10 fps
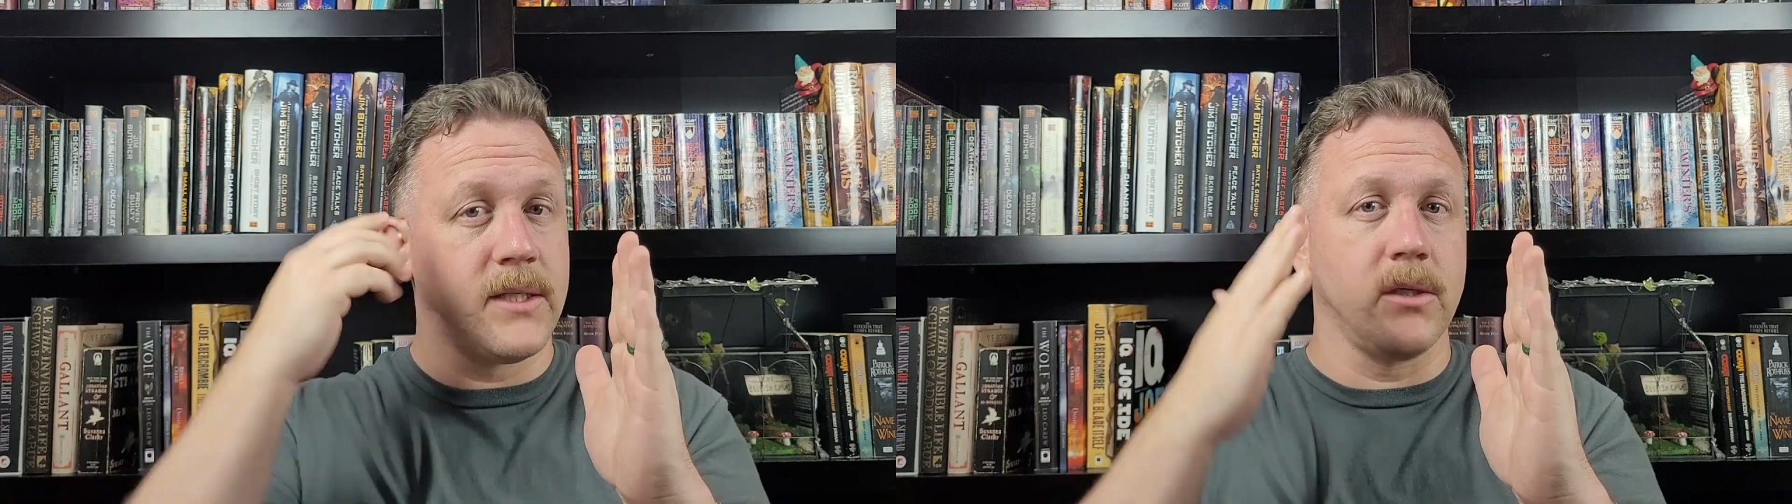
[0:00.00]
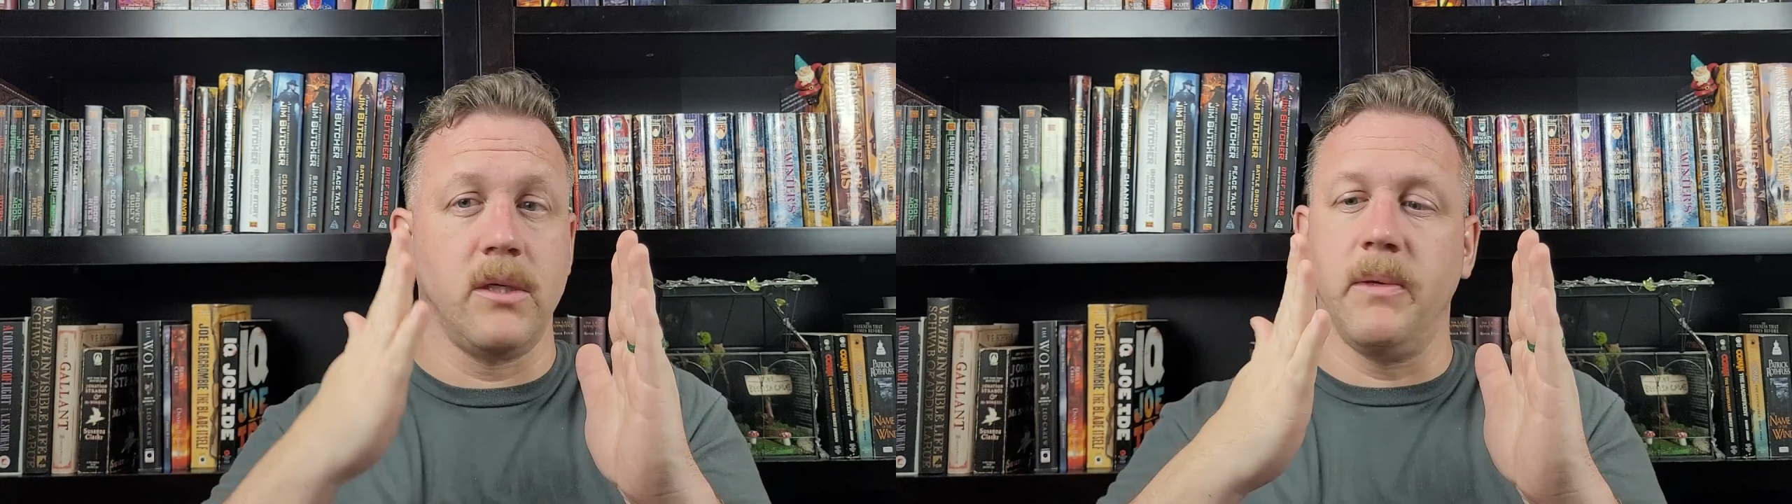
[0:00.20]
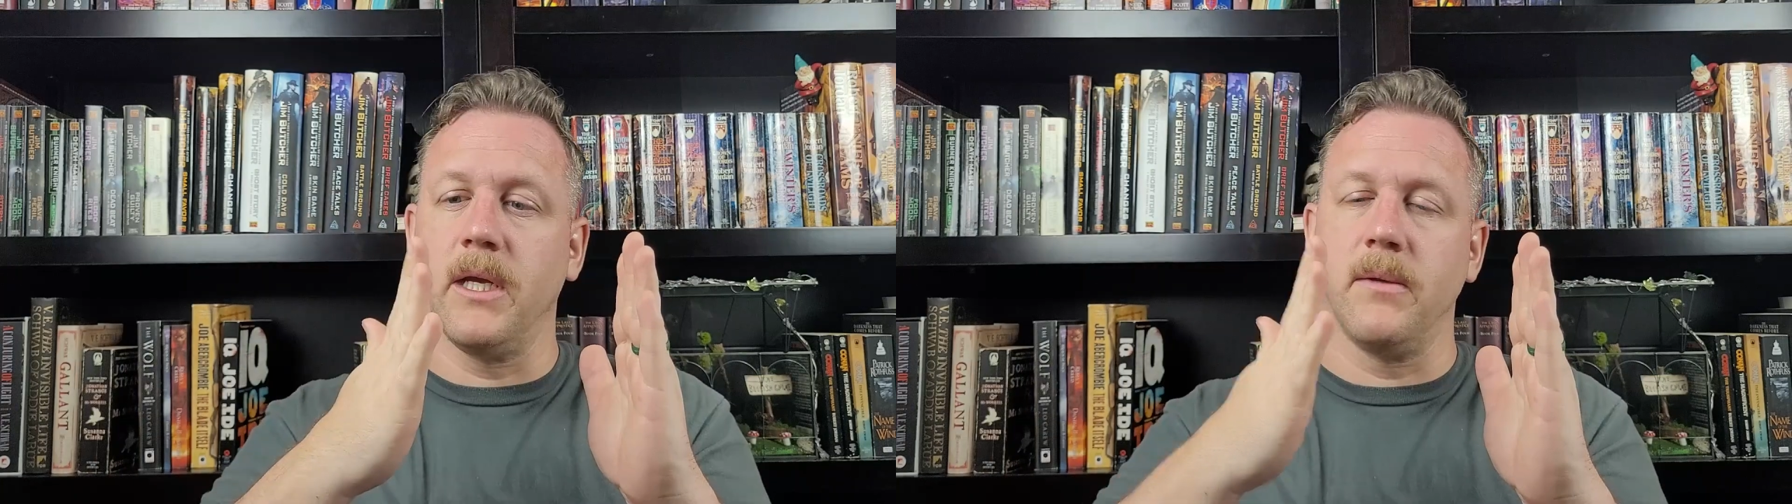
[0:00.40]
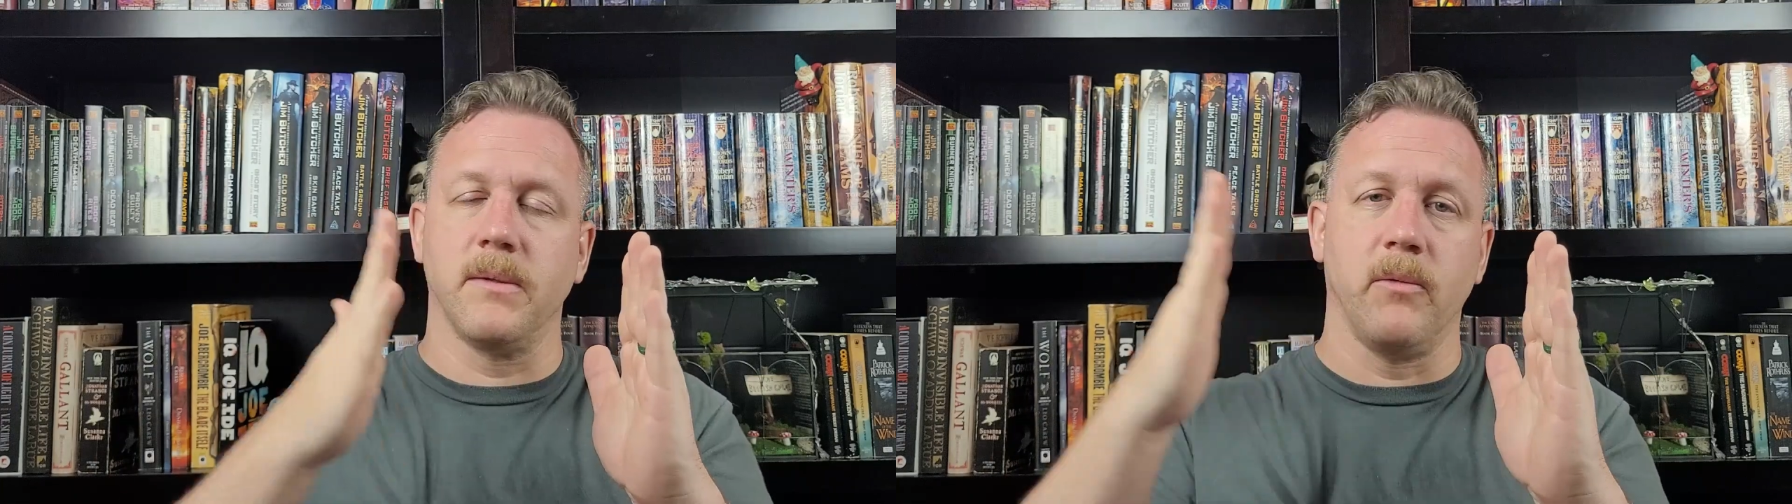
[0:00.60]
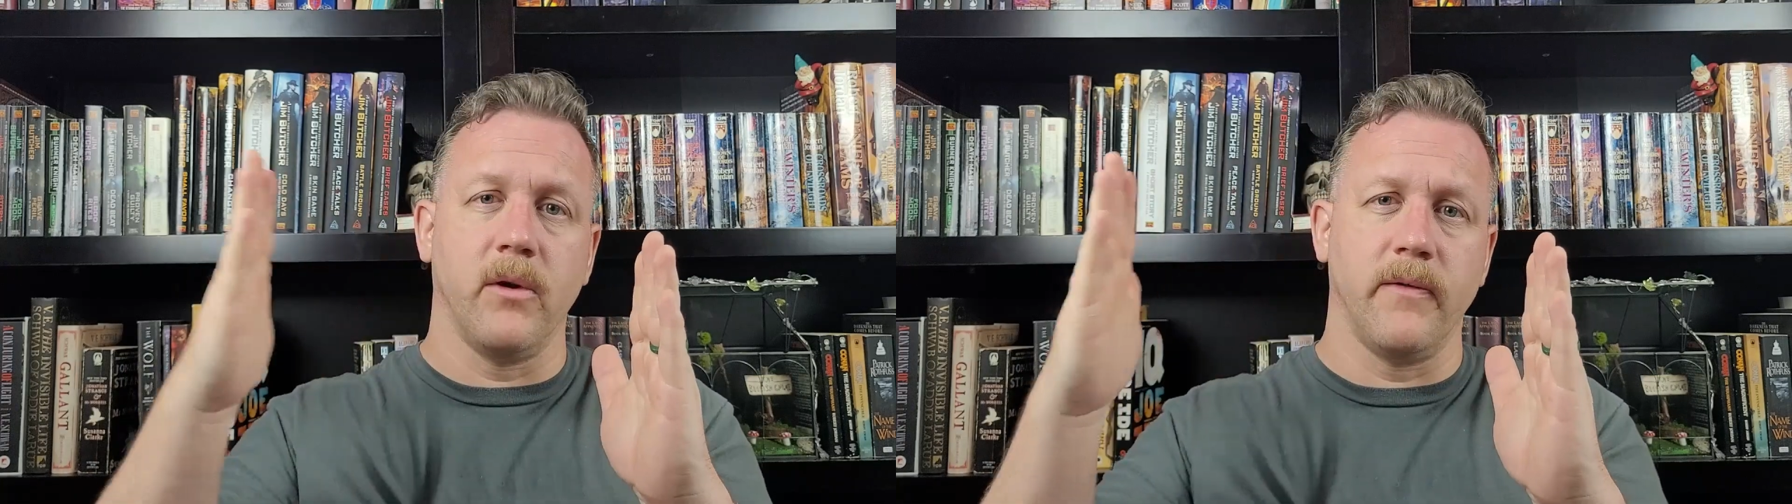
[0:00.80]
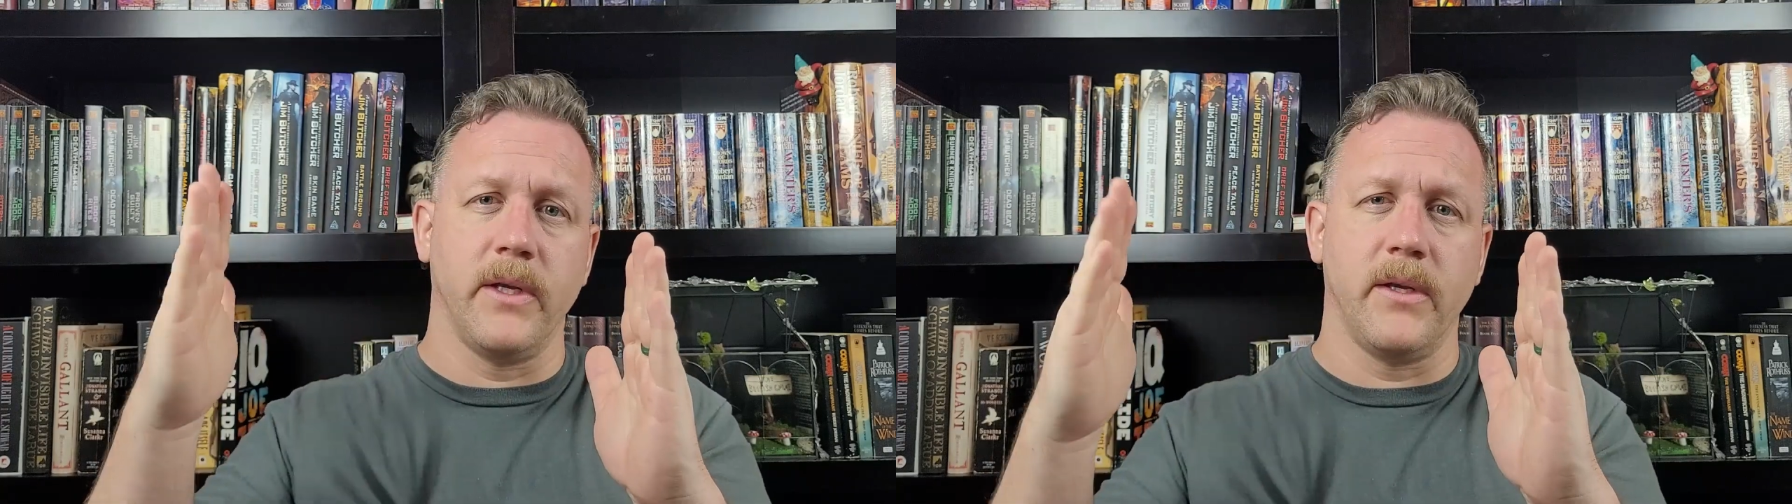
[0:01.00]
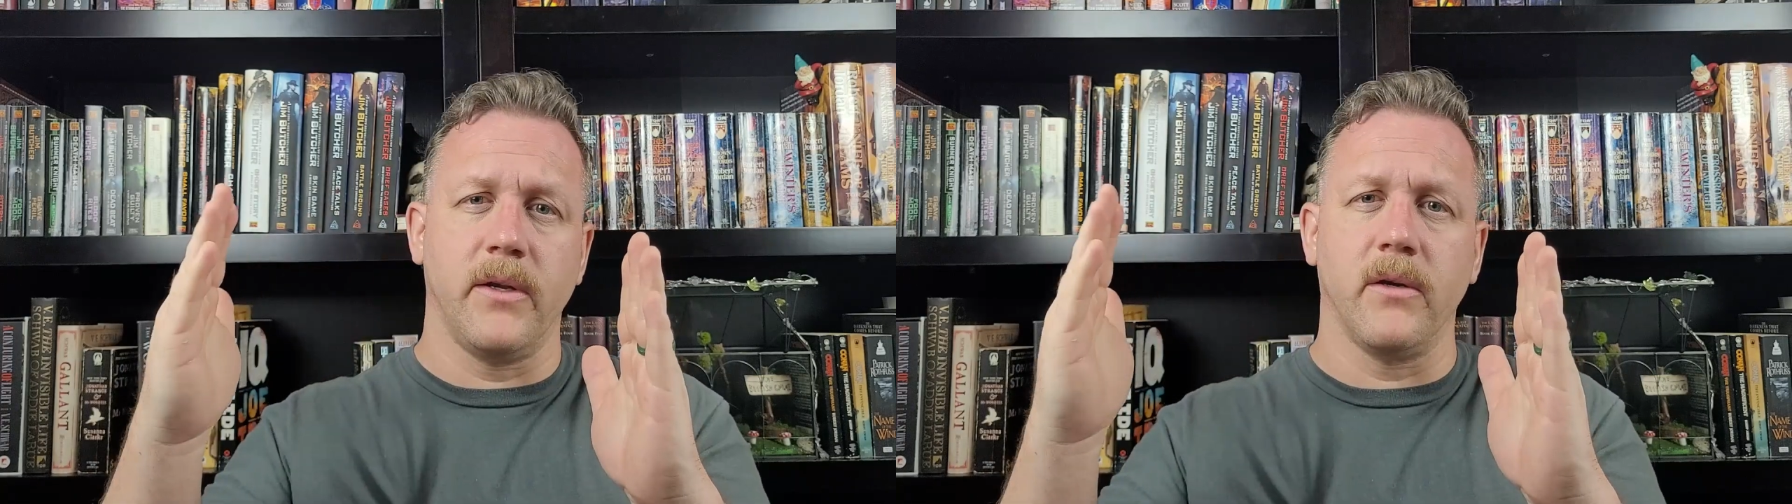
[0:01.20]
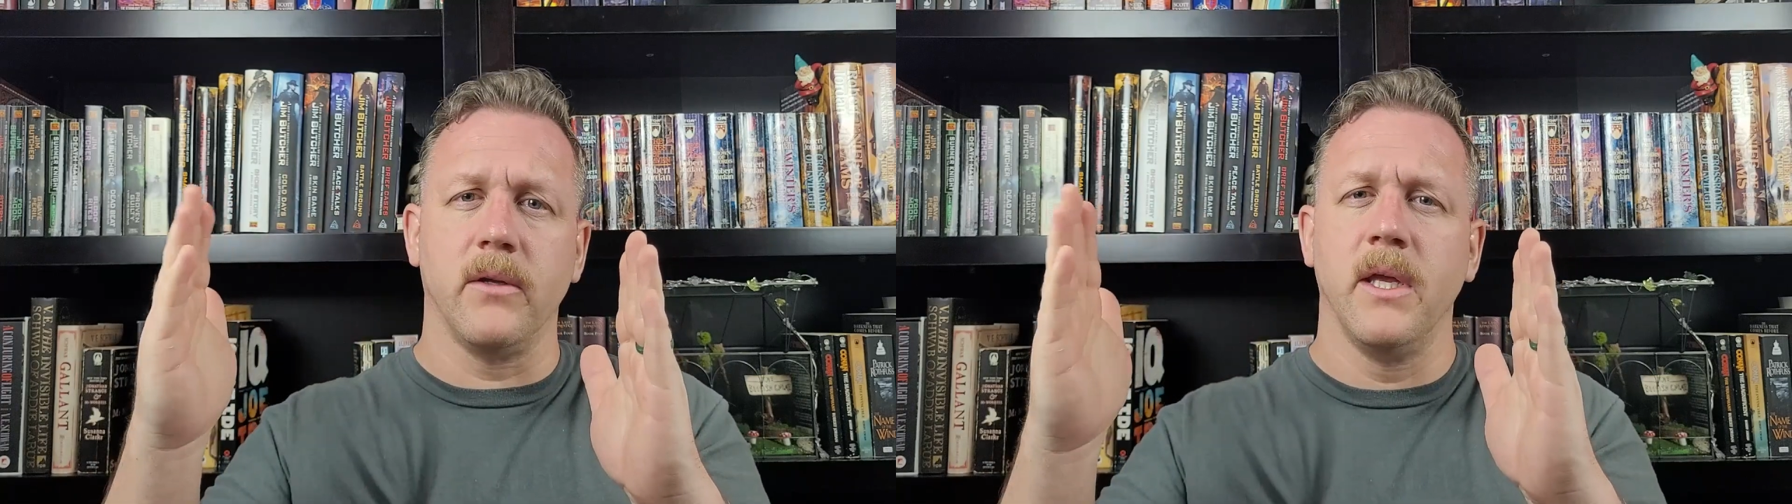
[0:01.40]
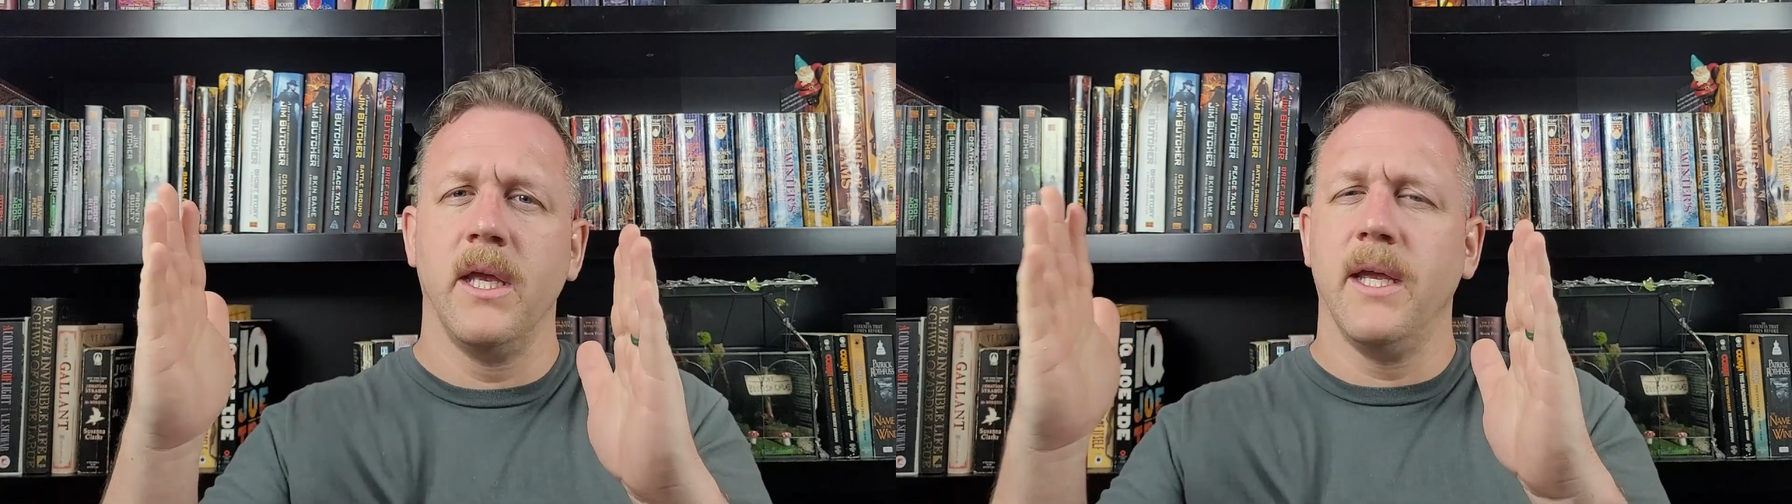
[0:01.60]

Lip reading: so she becomes more of an adult.